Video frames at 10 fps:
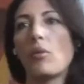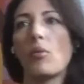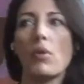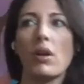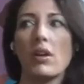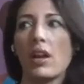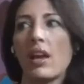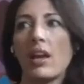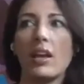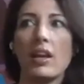or
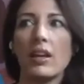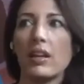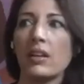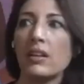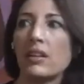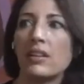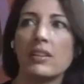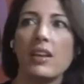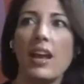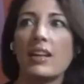a
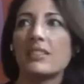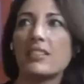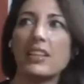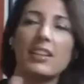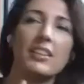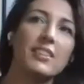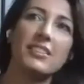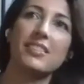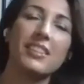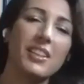
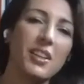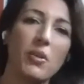87, you